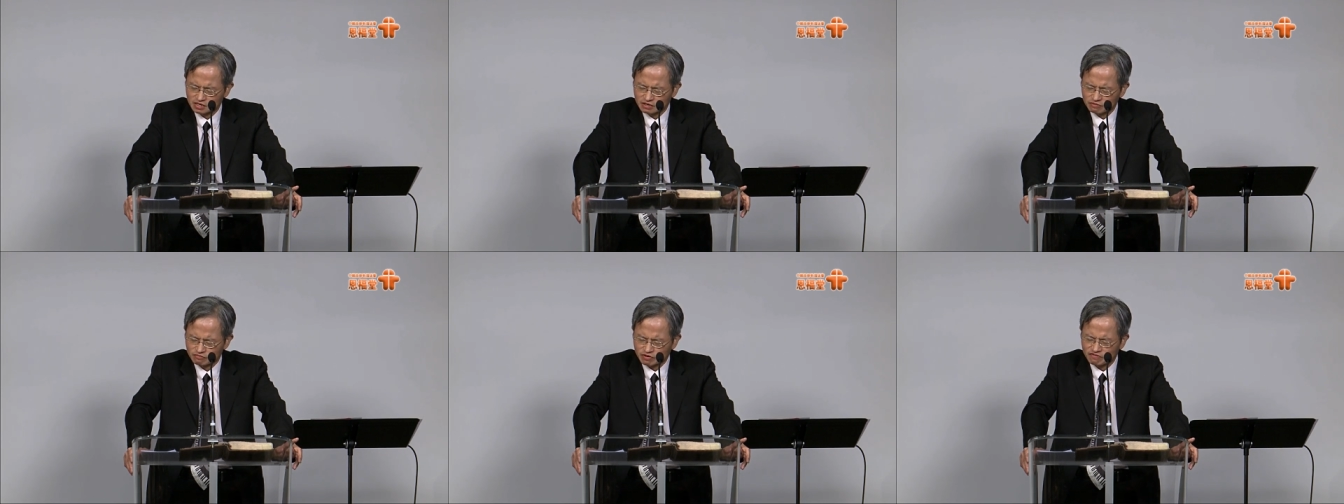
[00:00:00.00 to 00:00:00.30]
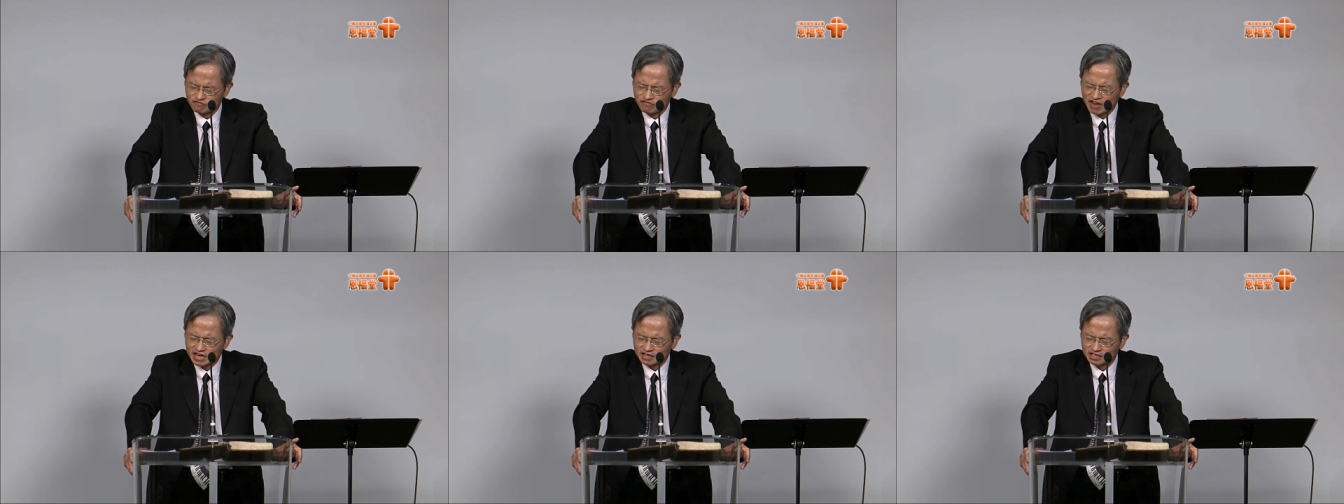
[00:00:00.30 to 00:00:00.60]
We
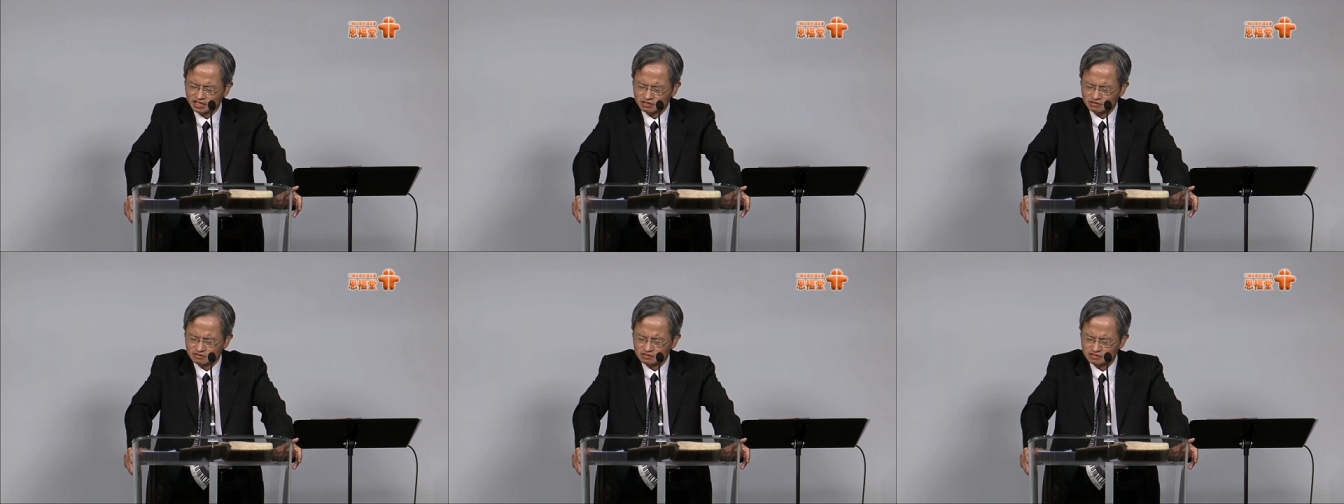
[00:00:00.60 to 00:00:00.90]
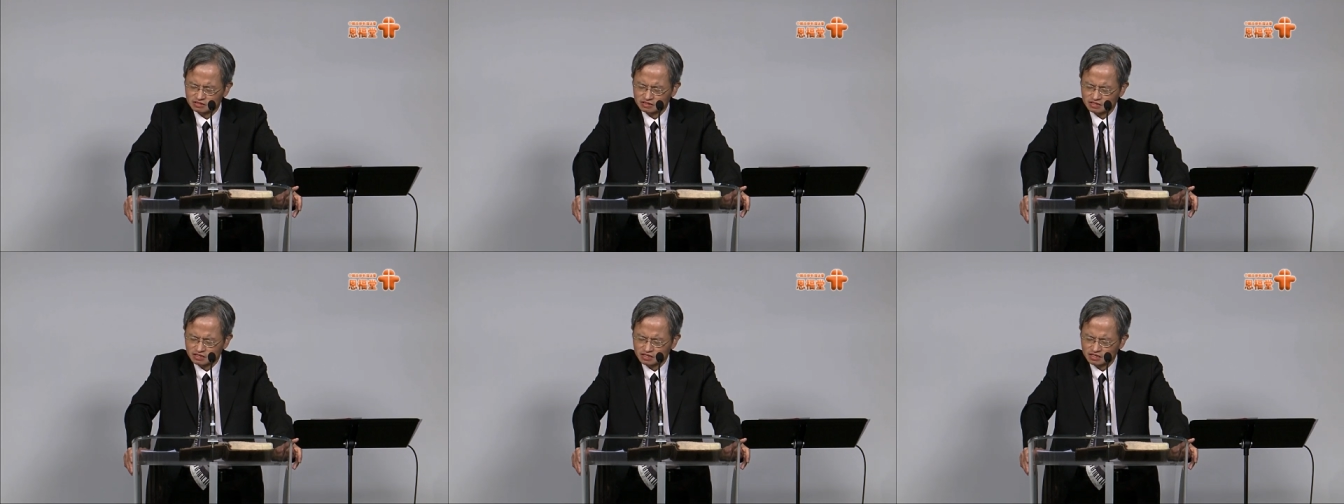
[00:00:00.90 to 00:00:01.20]
thank you
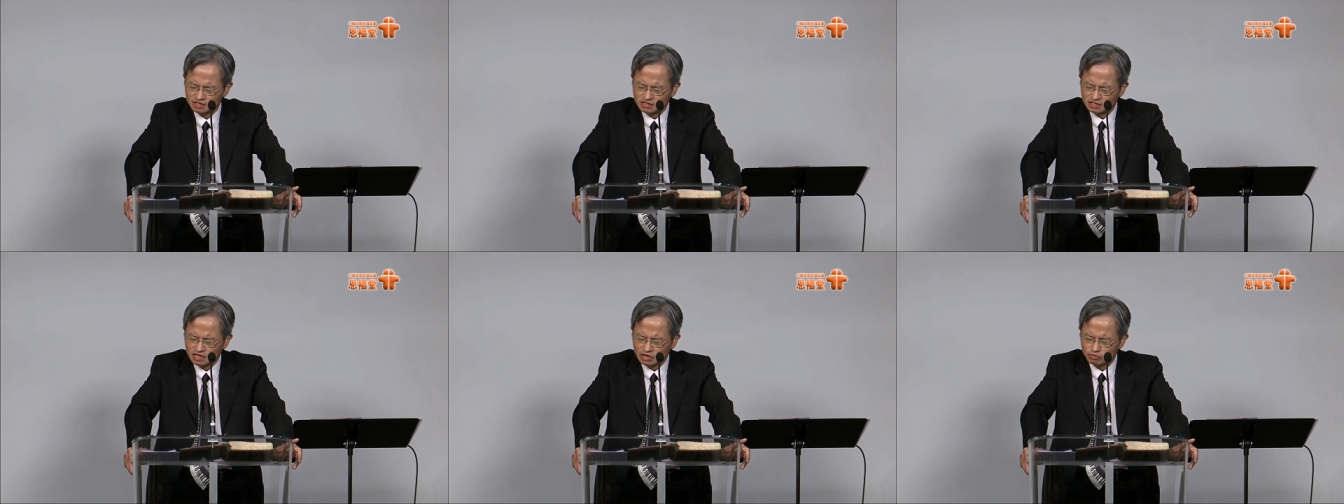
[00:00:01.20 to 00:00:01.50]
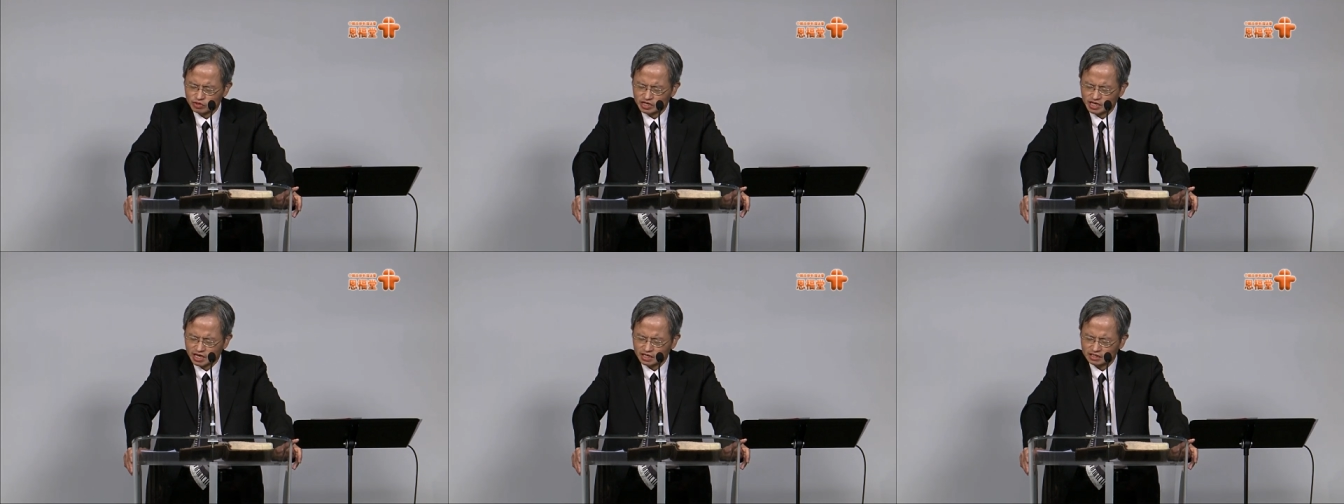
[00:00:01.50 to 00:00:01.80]
that
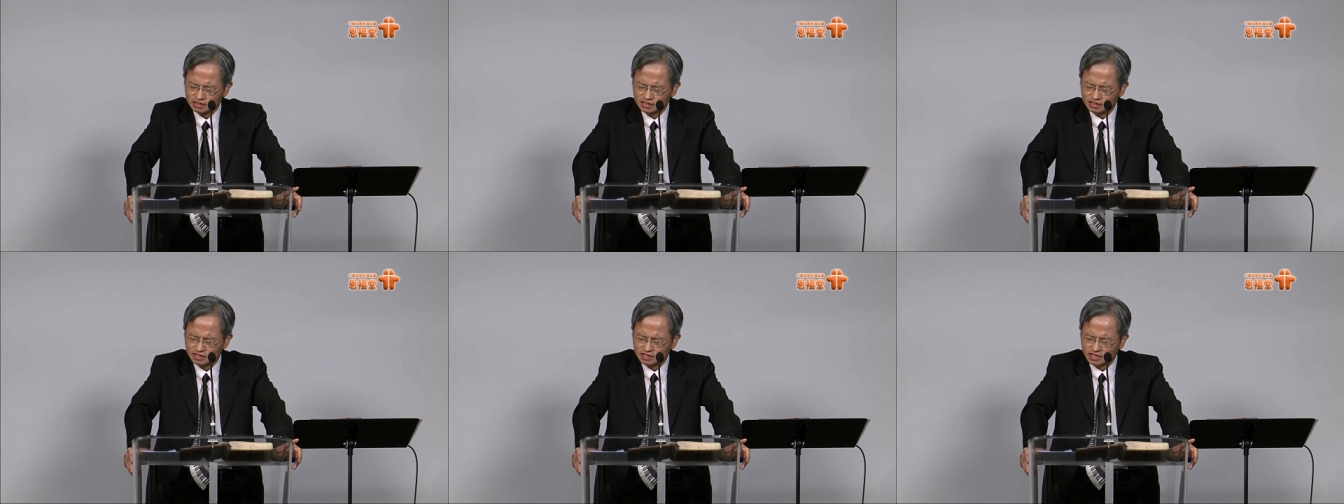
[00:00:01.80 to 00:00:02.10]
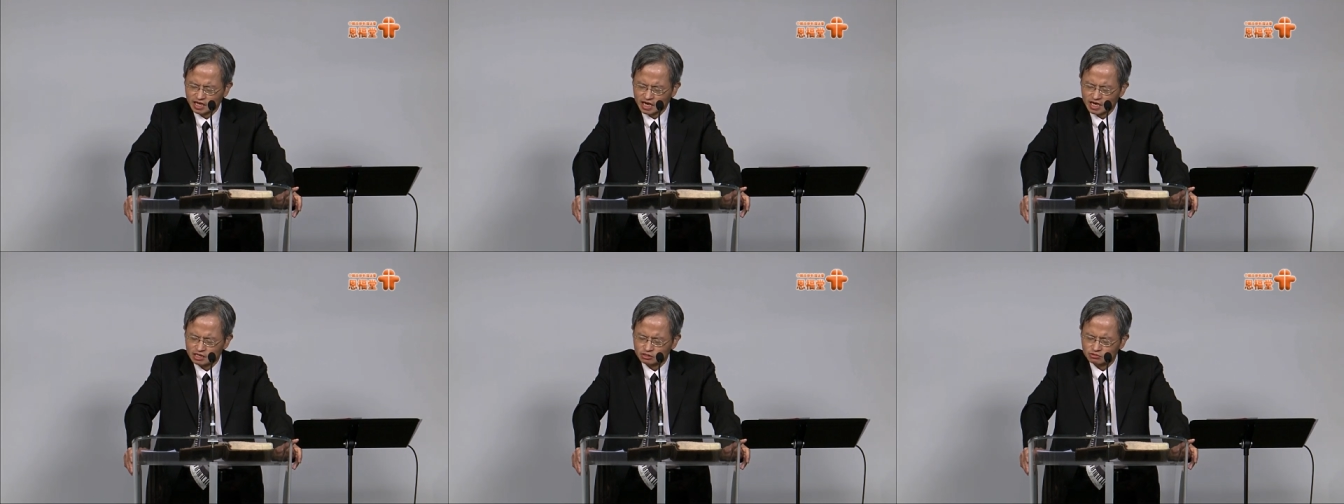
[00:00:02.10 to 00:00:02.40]
we can
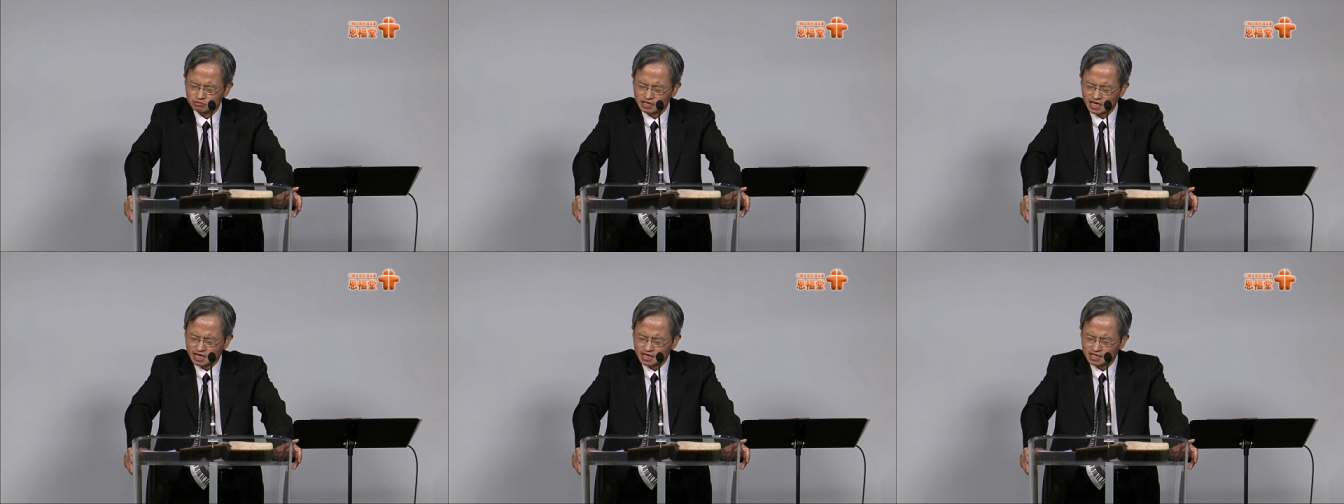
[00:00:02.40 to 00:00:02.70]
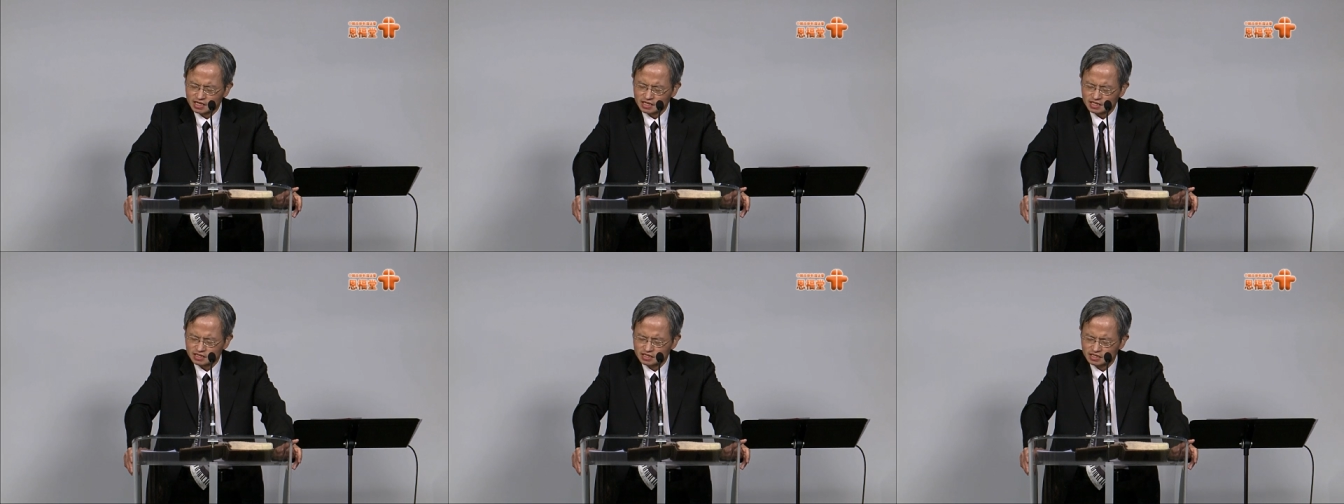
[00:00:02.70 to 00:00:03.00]
gather
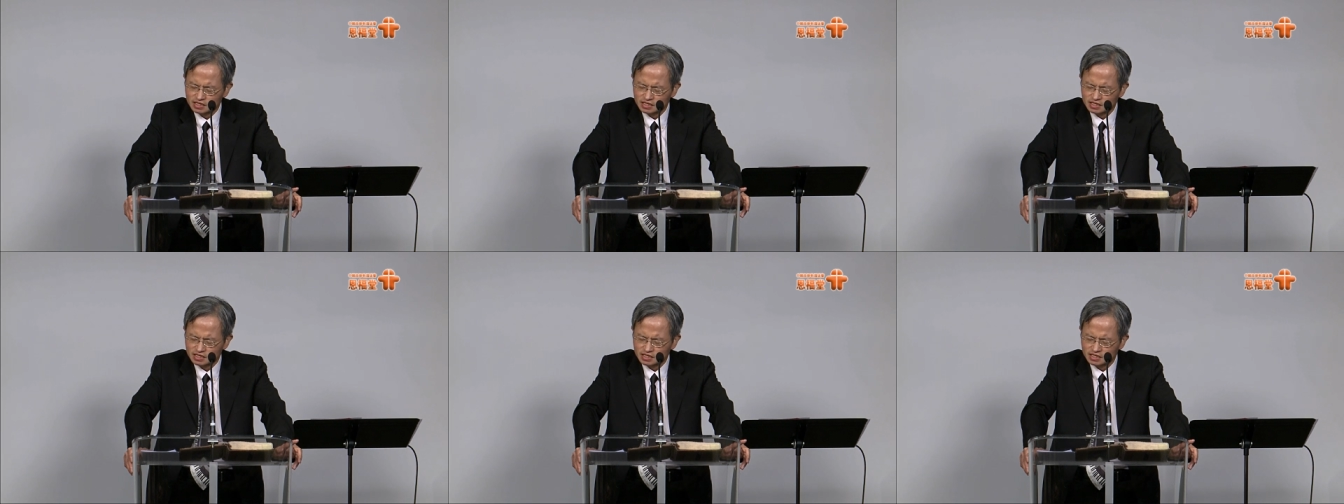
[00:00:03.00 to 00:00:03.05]
together